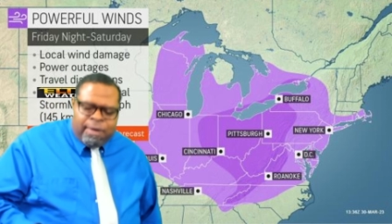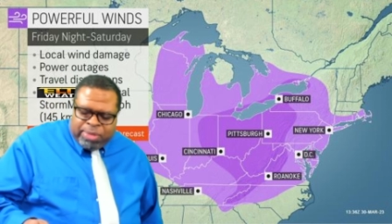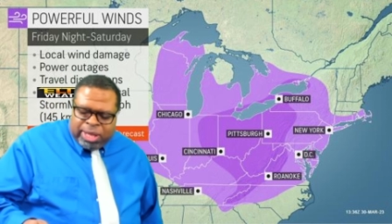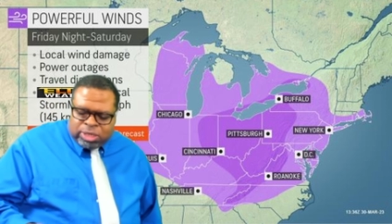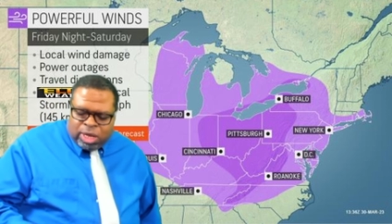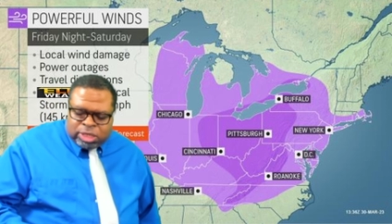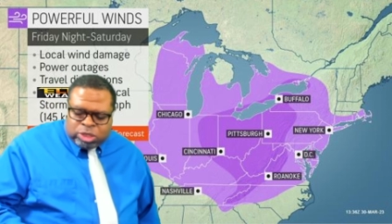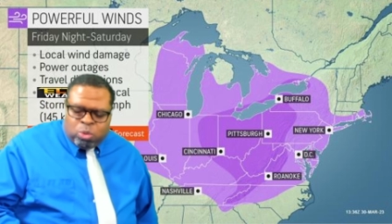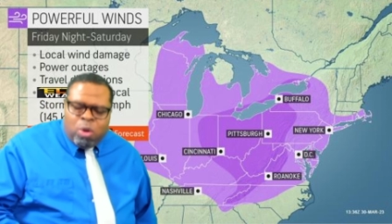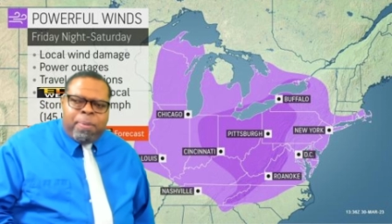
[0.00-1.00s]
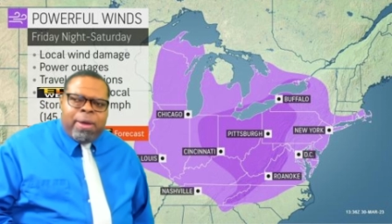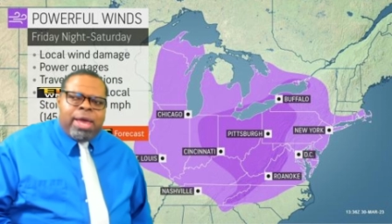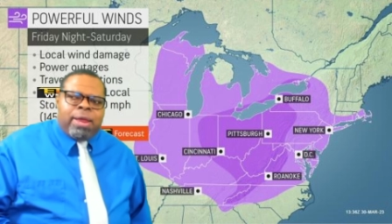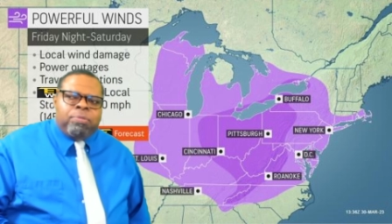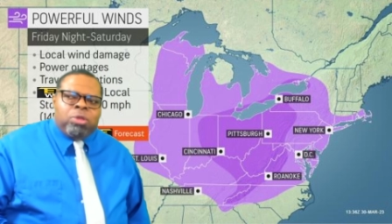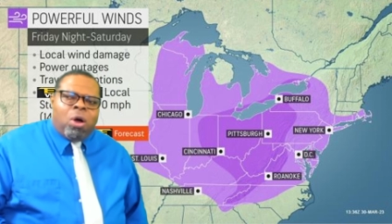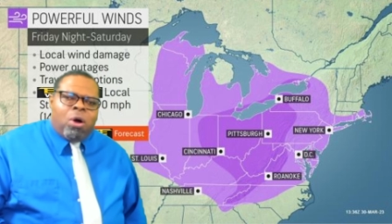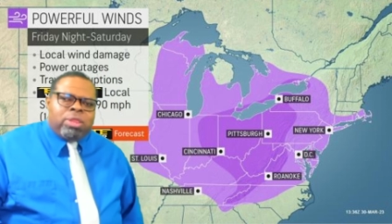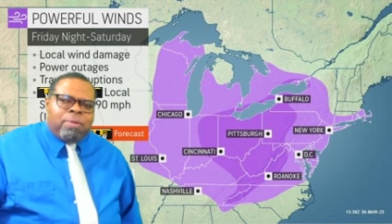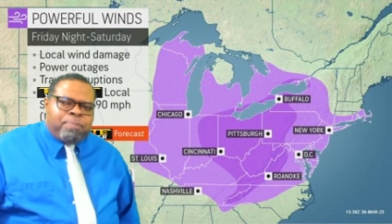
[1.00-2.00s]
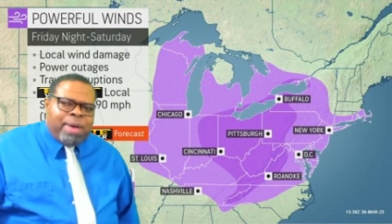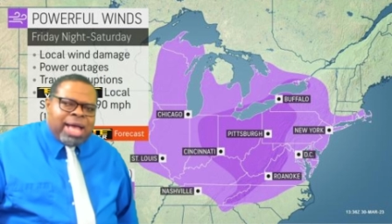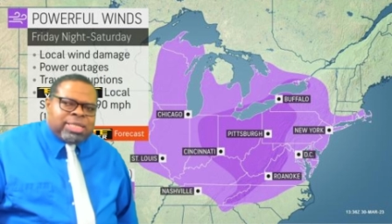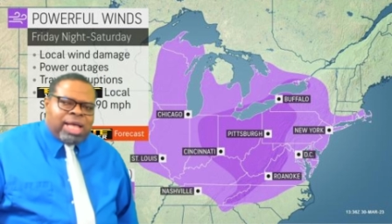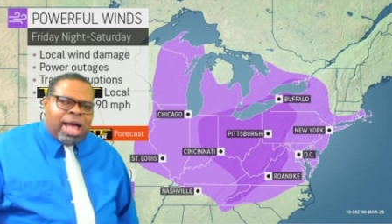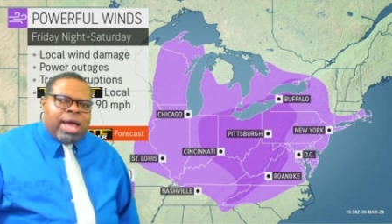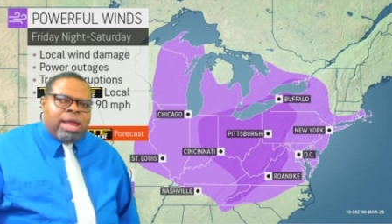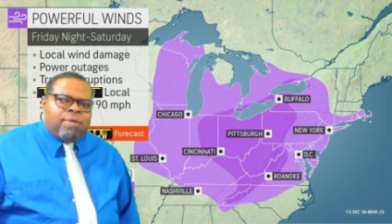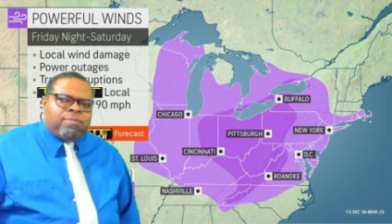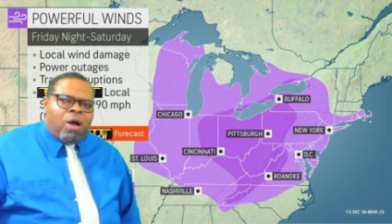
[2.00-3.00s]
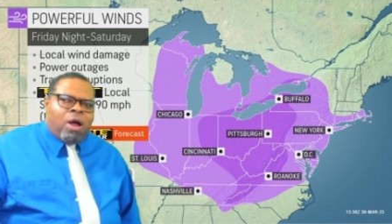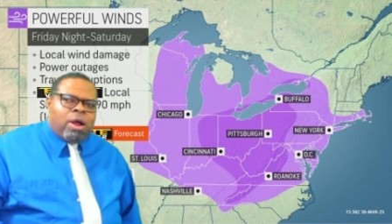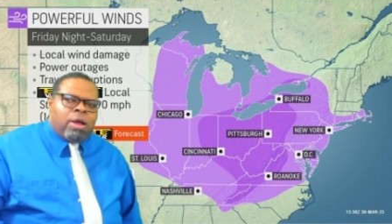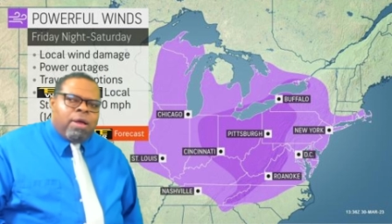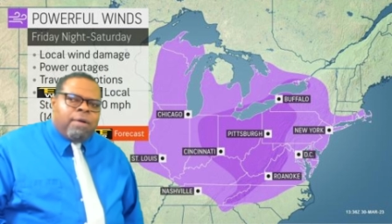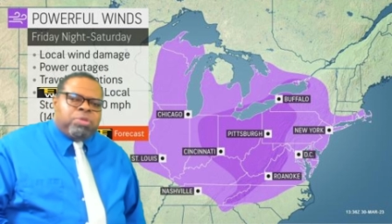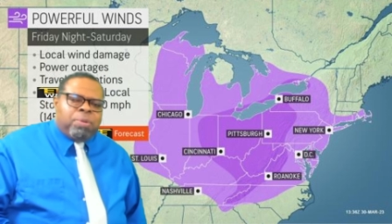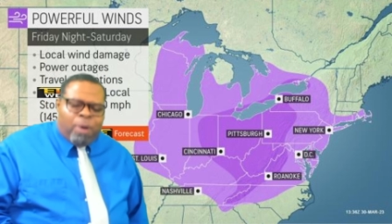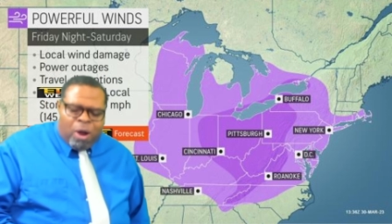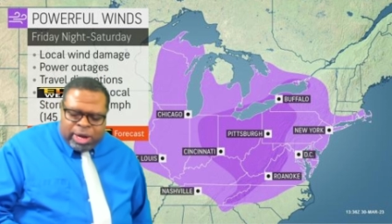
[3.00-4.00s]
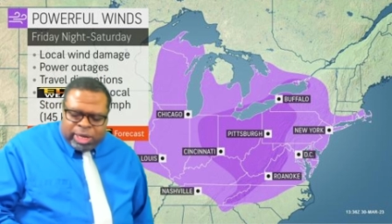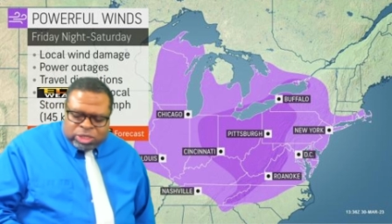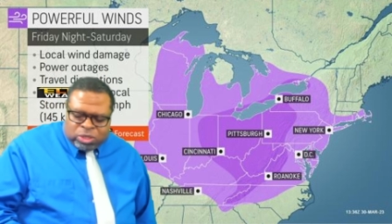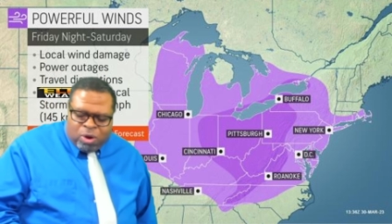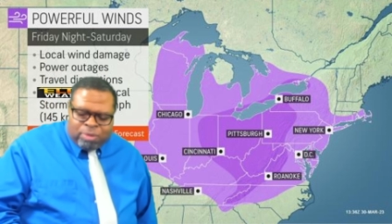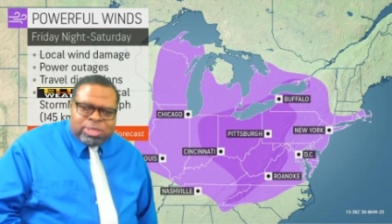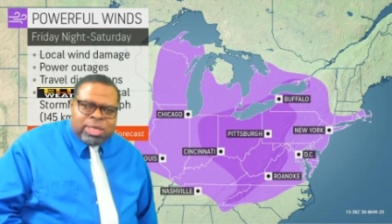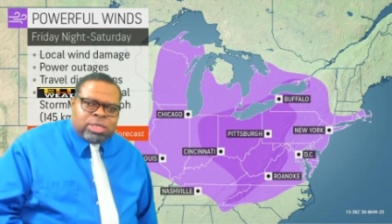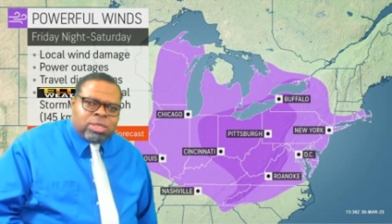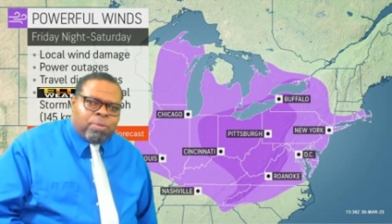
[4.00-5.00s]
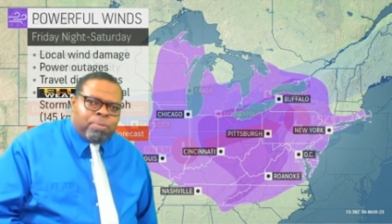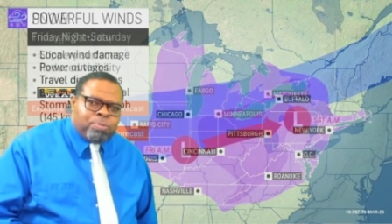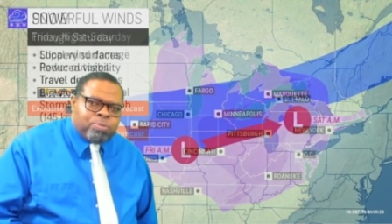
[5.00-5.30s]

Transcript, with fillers: that's going to swoop in on the backside of our departing storm system.